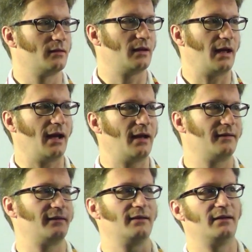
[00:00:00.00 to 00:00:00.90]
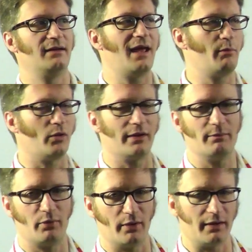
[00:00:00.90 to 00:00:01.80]
that has an enable
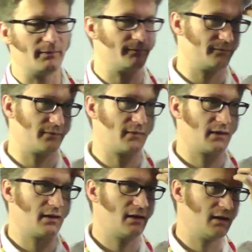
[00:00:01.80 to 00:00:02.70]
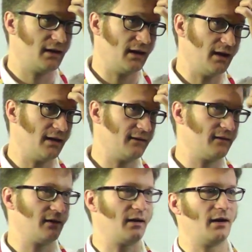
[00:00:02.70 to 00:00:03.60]
input
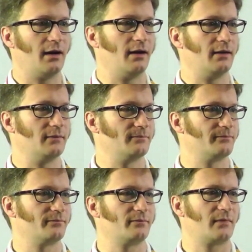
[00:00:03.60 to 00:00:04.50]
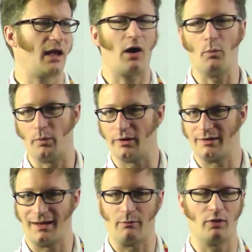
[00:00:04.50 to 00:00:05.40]
and uh,
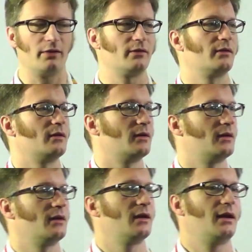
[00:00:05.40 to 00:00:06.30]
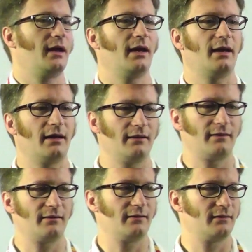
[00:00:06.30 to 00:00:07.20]
output enable.
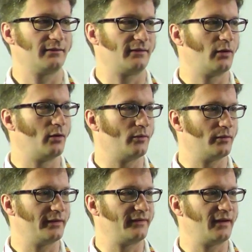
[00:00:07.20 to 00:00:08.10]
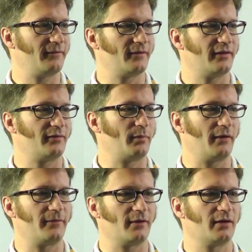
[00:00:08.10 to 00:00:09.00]
And so let's say for this
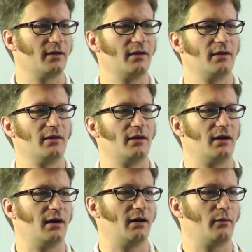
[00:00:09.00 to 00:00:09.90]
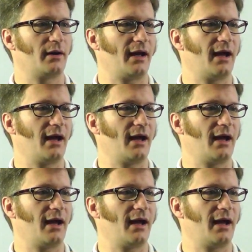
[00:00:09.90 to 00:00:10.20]
buffer, uh, what I